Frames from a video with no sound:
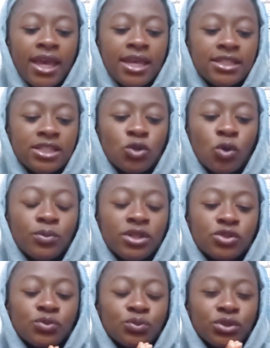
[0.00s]
and he
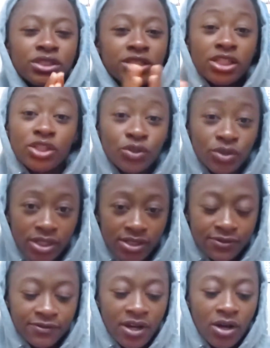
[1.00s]
commits
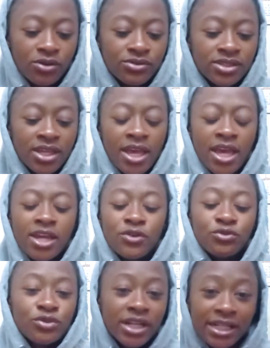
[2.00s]
ridiculous fouls
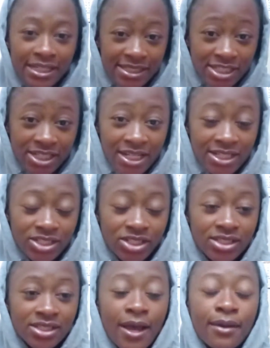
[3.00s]
and reckless
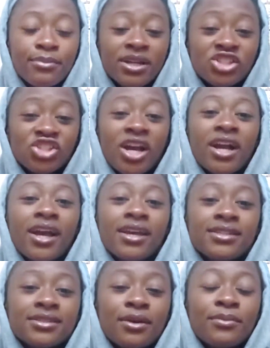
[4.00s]
challenges. But
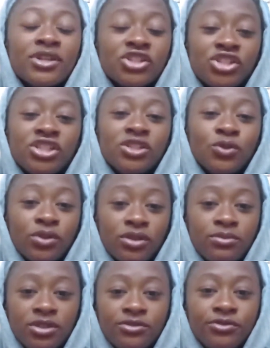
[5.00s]
Xhaka is a machine on
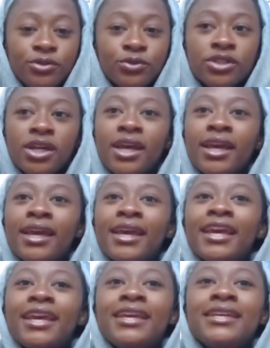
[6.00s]
the midfield
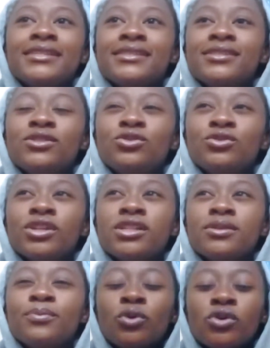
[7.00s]
he's you know
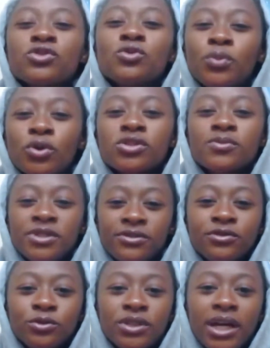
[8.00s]
he's a box to box
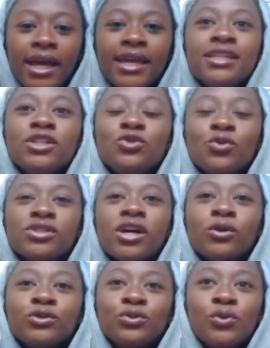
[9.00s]
midfielder and he knows
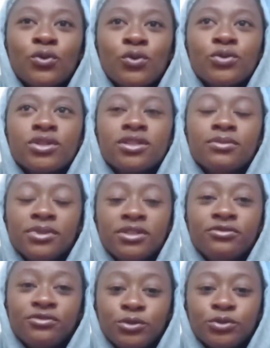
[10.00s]
how to hold the
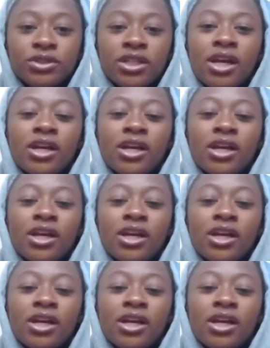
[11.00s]
midfield